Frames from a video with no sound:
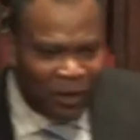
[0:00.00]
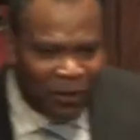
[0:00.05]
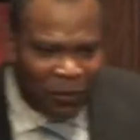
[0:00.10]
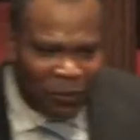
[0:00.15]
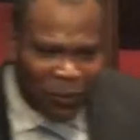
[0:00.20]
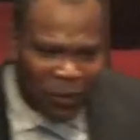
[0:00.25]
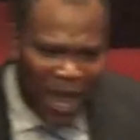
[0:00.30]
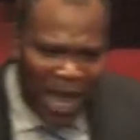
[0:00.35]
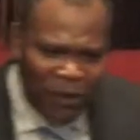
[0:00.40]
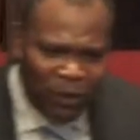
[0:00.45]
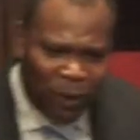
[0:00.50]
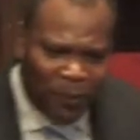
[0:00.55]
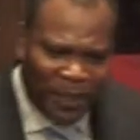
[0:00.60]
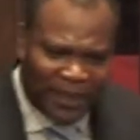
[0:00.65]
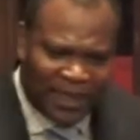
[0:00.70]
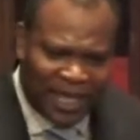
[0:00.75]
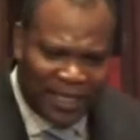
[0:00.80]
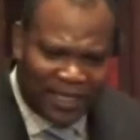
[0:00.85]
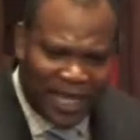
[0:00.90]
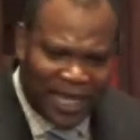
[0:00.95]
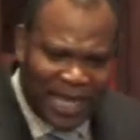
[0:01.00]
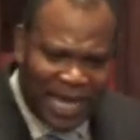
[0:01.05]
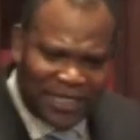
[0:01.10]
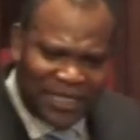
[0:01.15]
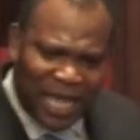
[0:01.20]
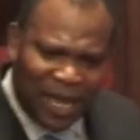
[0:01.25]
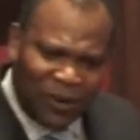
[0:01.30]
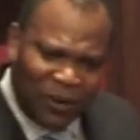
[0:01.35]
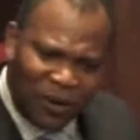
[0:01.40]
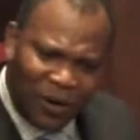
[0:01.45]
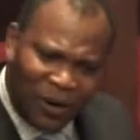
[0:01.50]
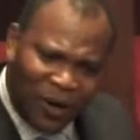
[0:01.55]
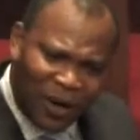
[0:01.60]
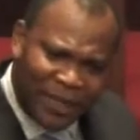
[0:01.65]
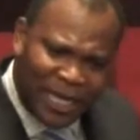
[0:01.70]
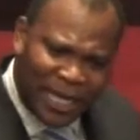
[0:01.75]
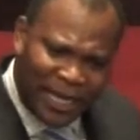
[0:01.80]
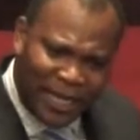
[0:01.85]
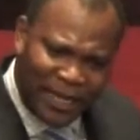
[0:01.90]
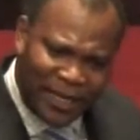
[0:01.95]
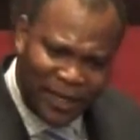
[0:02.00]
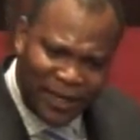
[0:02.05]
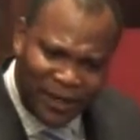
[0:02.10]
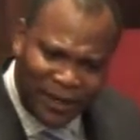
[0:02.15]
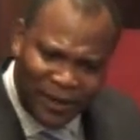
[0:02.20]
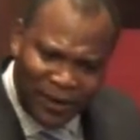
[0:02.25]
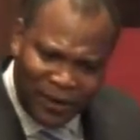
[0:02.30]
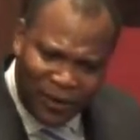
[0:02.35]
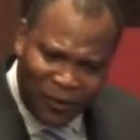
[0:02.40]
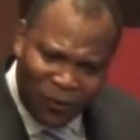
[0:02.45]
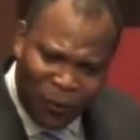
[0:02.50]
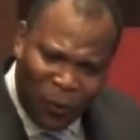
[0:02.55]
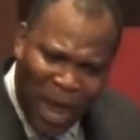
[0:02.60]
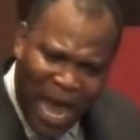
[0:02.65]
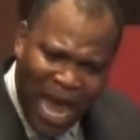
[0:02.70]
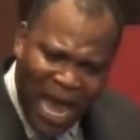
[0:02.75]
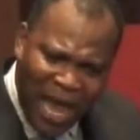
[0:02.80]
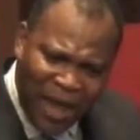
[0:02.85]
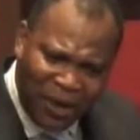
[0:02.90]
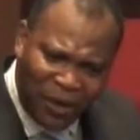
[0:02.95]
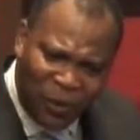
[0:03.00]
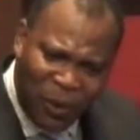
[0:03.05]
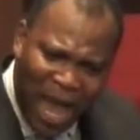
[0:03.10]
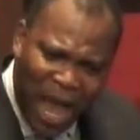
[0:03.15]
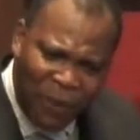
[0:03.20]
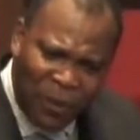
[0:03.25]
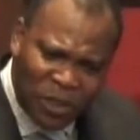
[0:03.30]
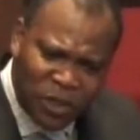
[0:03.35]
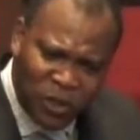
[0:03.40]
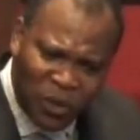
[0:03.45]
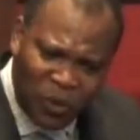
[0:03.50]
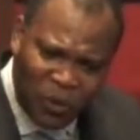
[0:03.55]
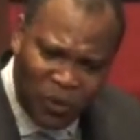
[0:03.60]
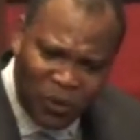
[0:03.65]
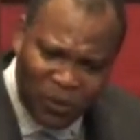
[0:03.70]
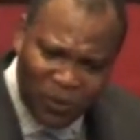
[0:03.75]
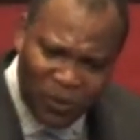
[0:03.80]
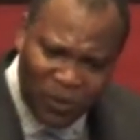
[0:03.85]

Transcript: one would be thinking, I said, okay, why do